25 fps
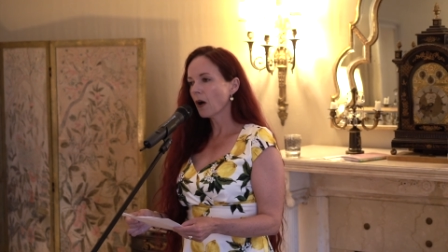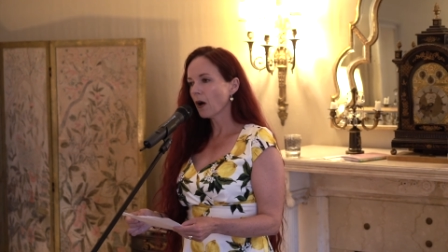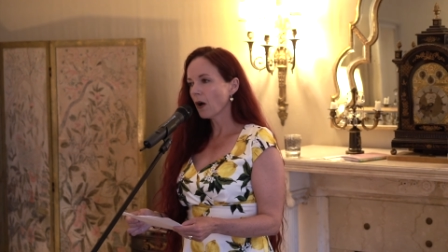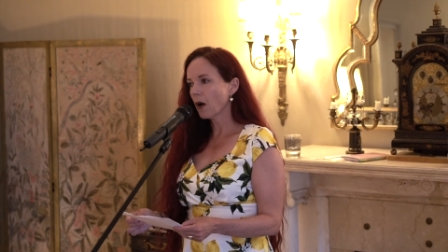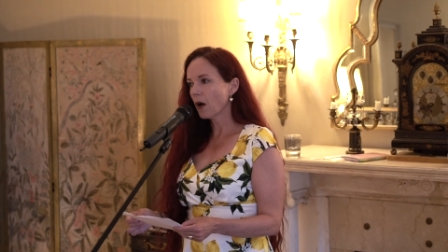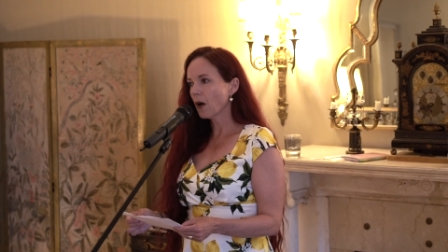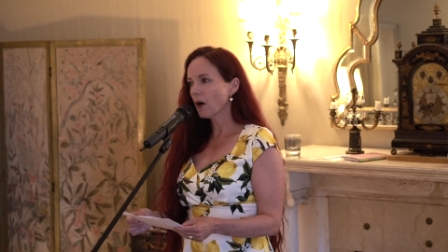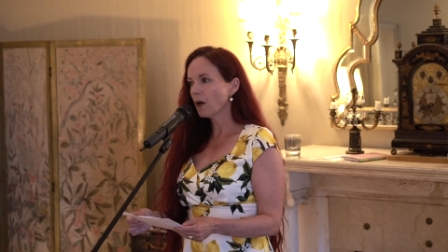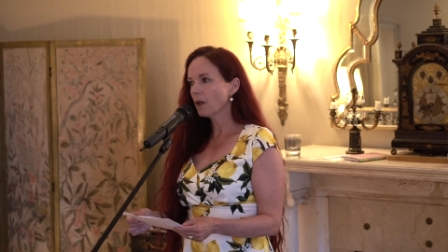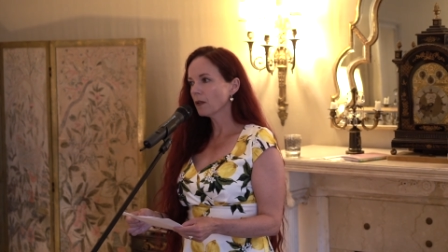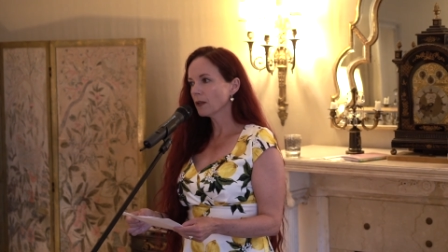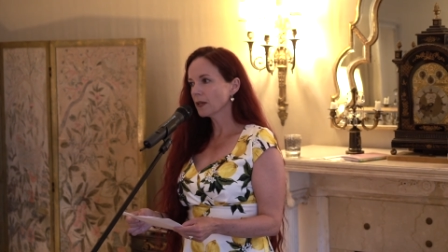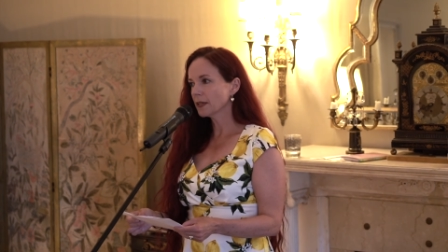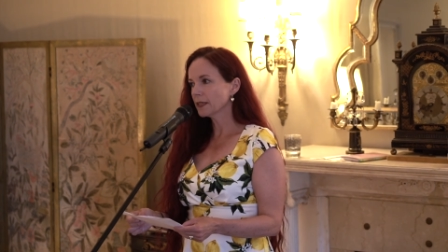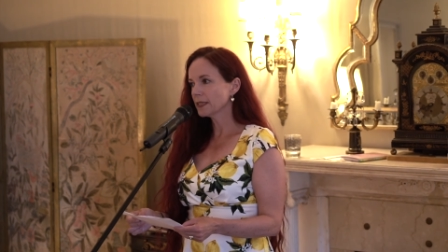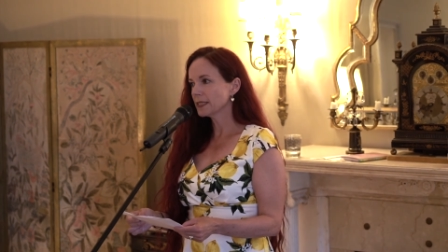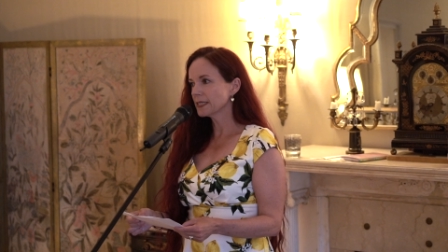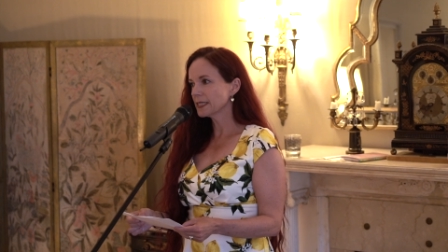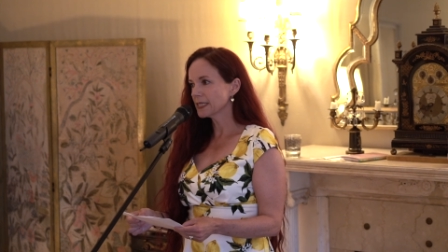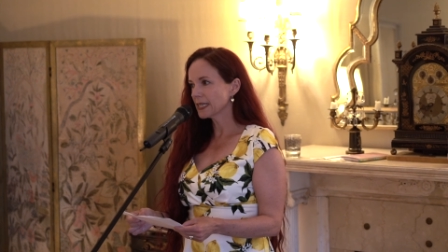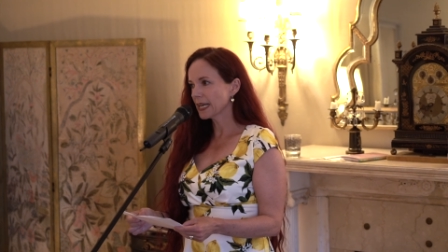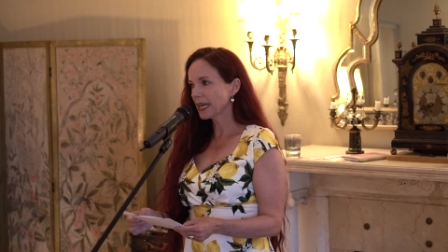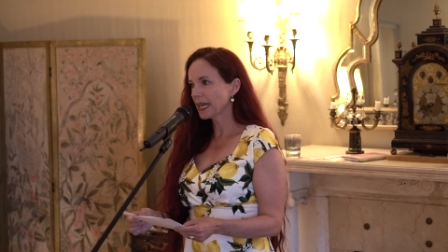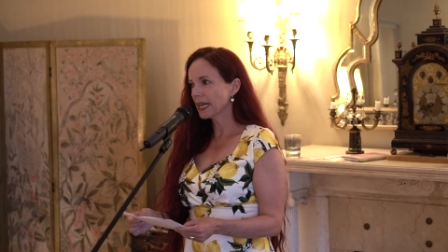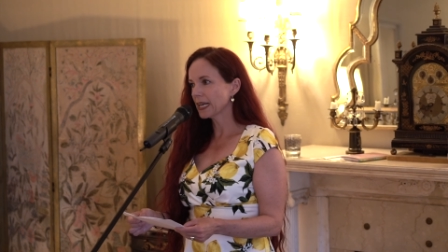all
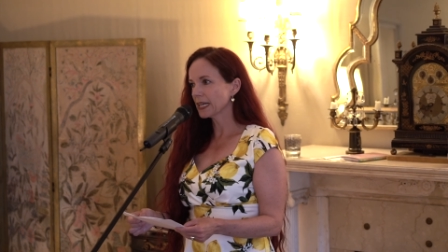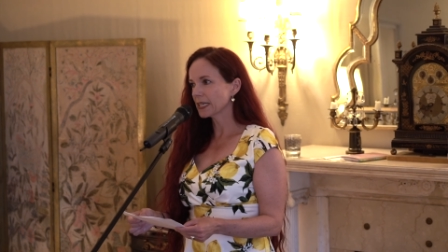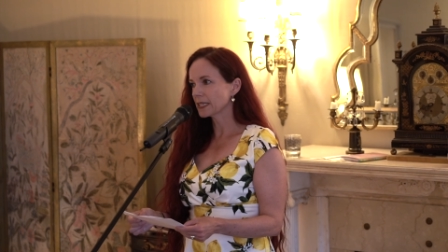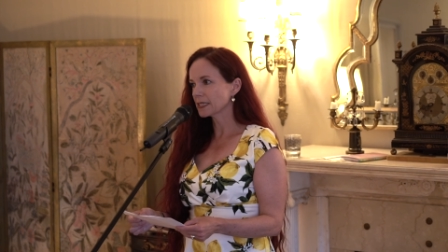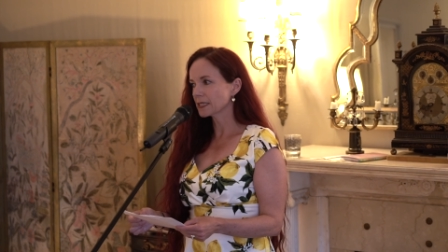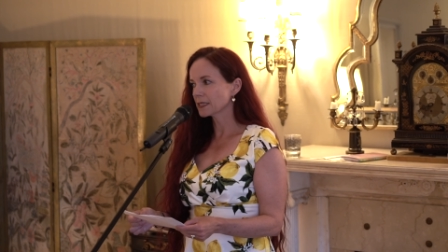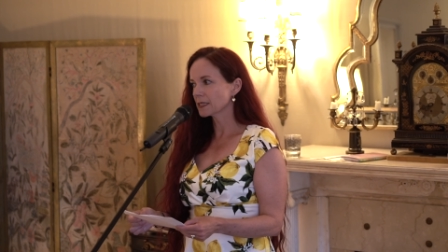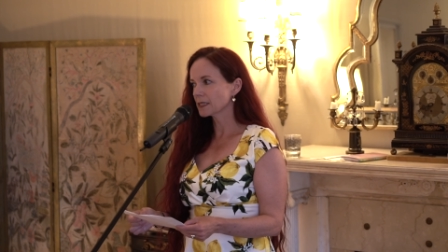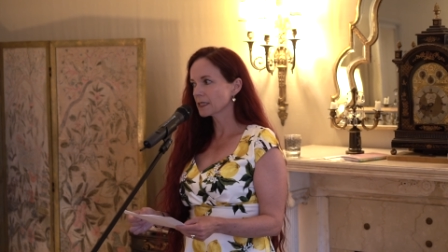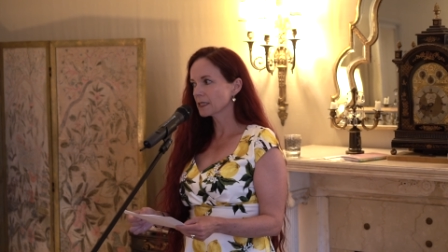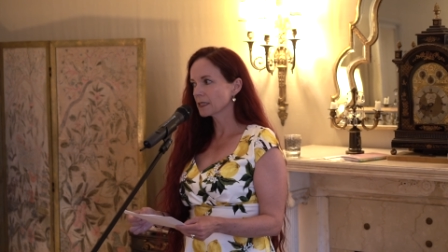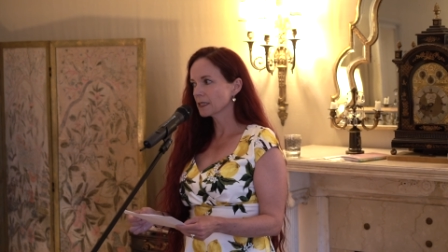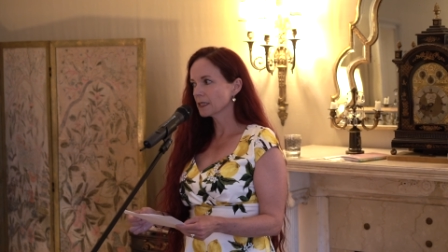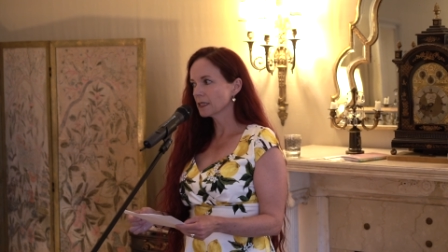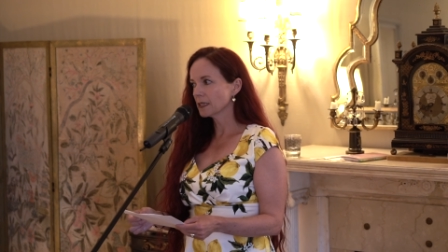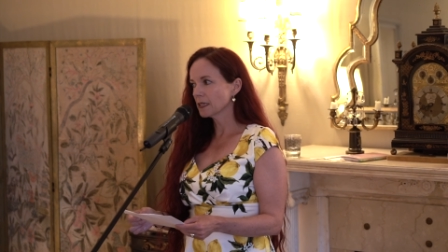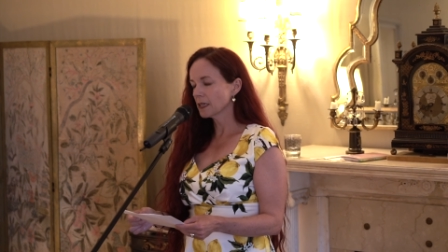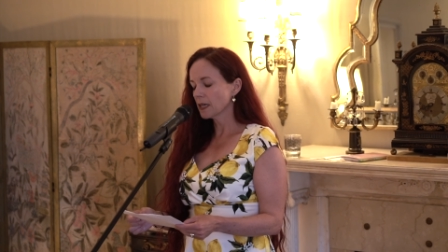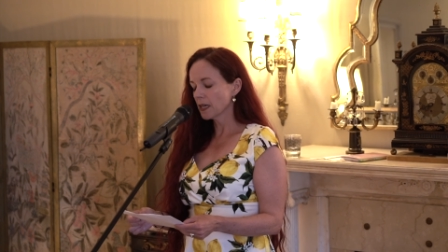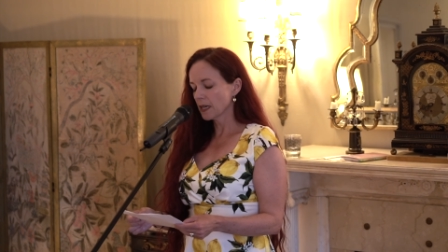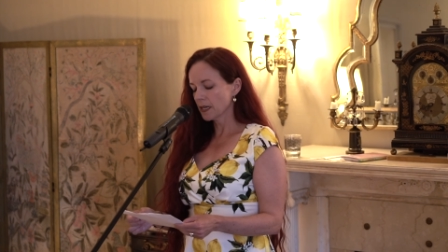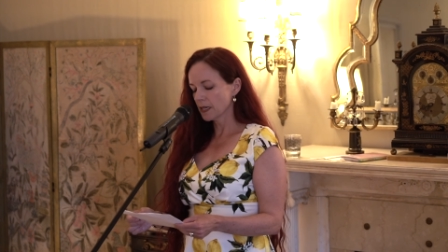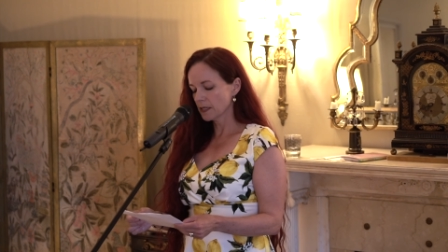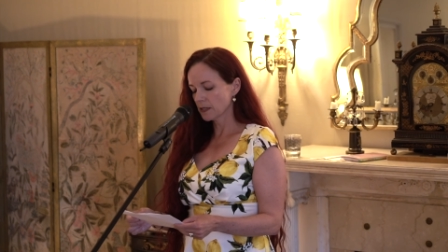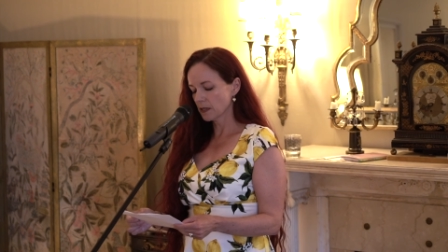it takes
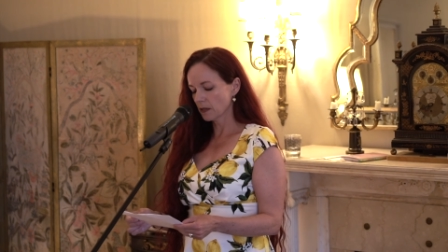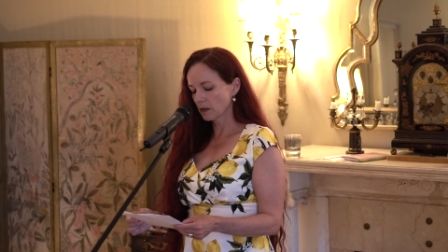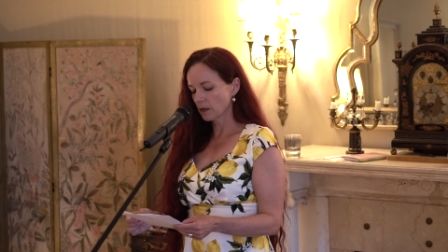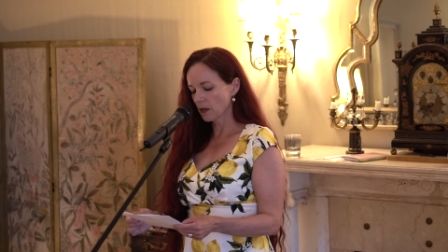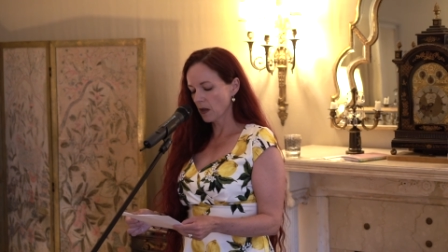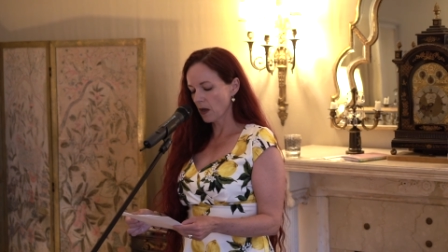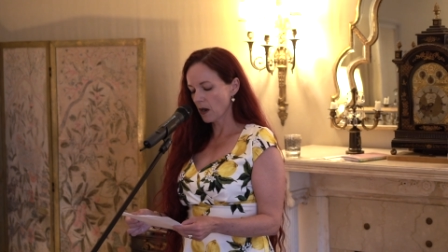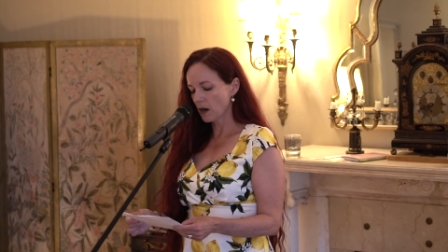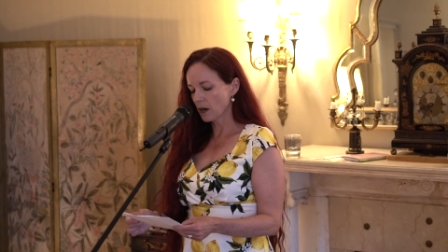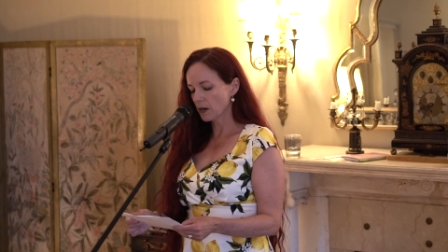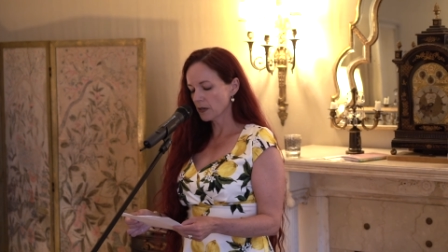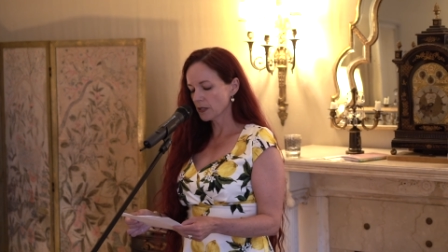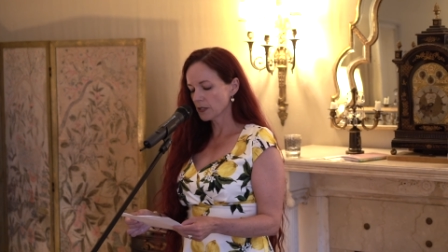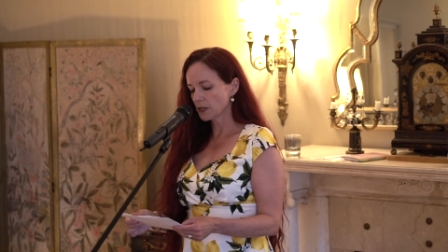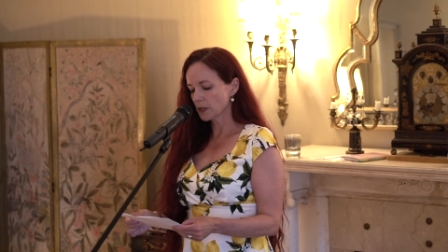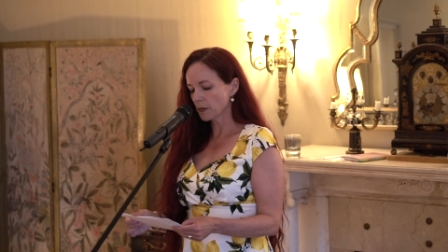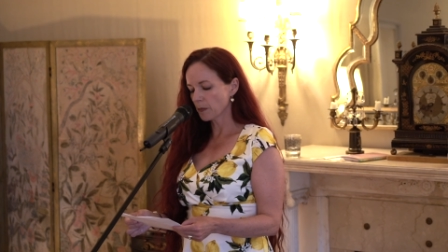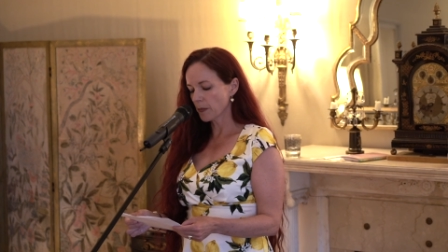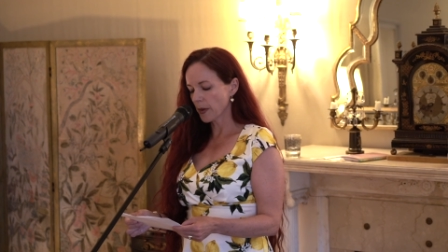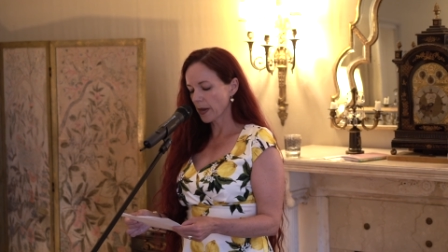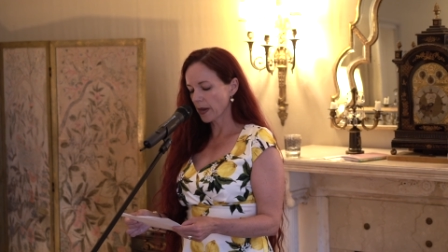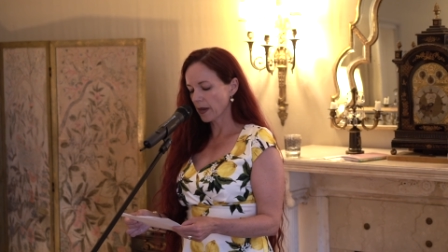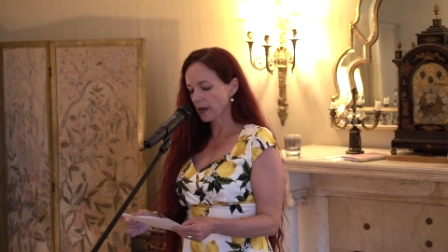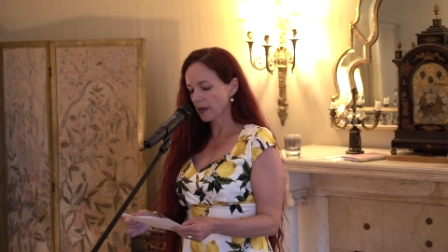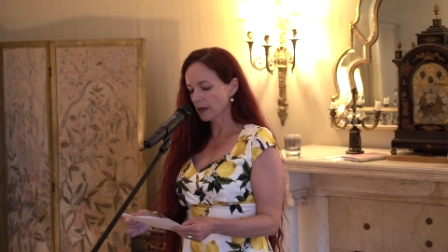is a large
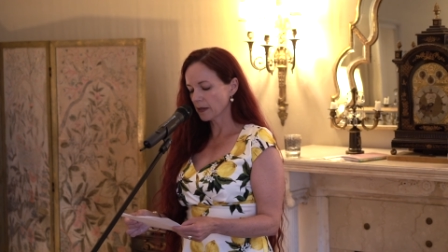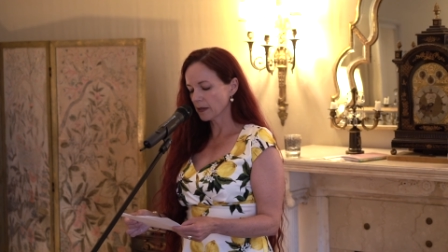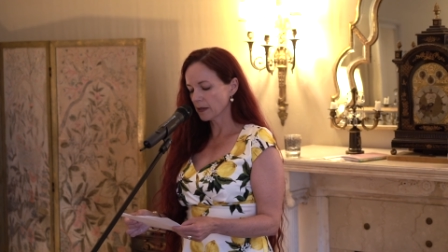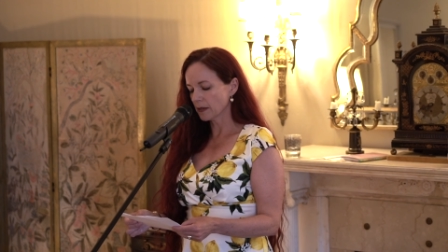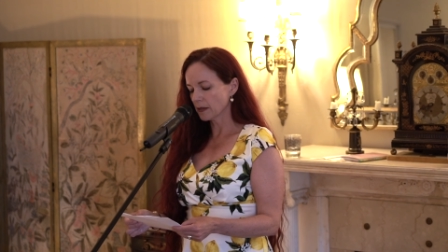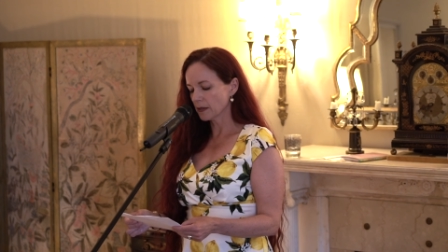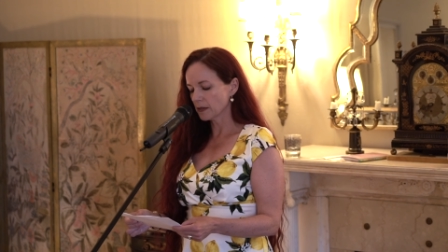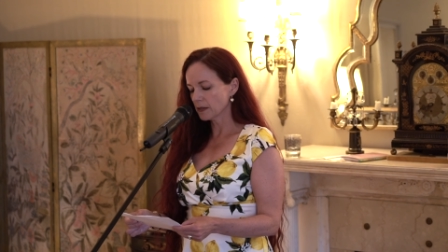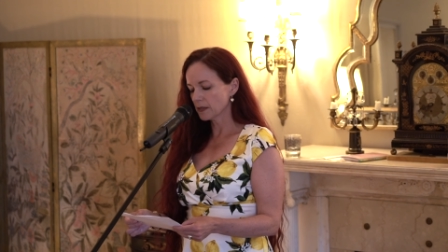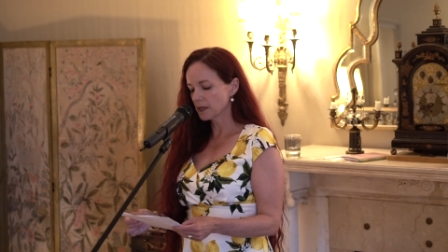man